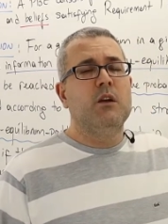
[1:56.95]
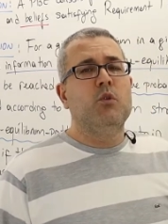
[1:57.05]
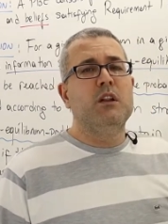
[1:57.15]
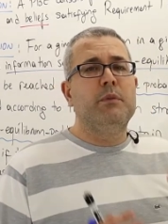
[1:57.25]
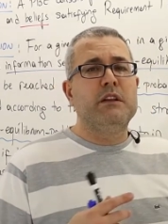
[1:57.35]

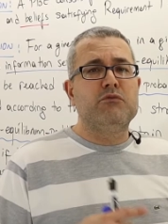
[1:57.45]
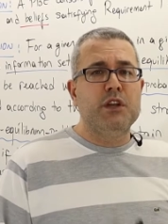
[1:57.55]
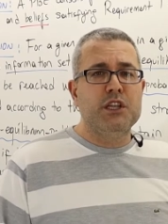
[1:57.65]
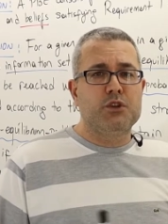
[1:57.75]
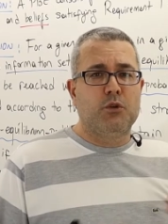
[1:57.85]
will be
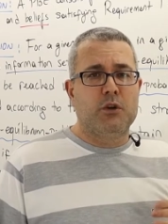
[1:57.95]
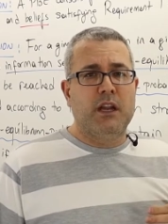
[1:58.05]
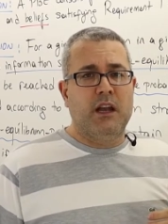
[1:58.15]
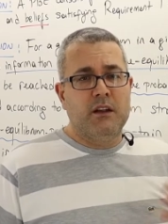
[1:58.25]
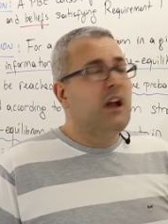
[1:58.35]
reached or
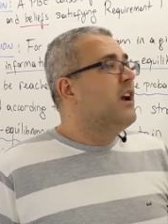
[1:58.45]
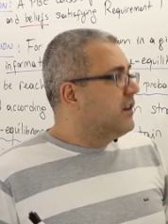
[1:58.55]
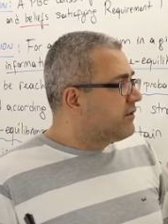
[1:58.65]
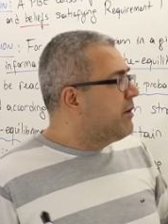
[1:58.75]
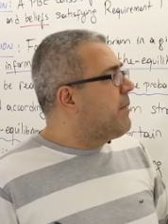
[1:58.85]
not.
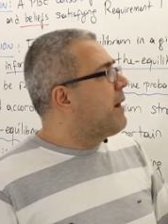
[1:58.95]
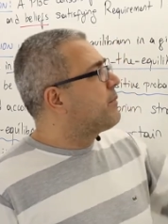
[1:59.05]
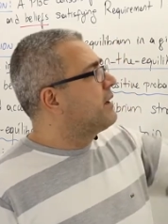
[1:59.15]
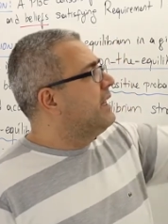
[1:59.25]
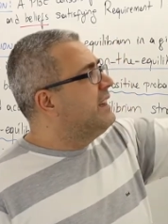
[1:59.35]

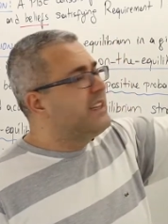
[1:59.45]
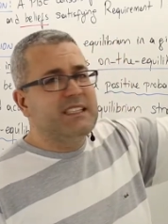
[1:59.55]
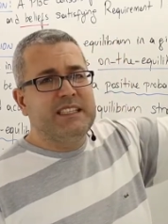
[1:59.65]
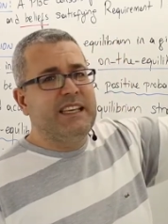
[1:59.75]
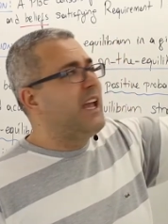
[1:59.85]
Remember, in
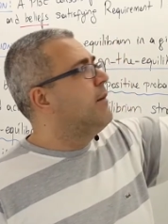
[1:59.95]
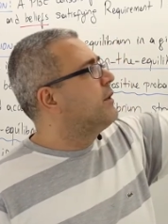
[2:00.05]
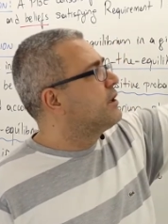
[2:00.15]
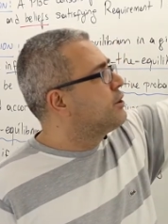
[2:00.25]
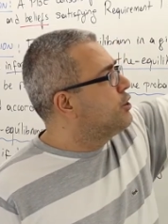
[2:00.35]
this game, there are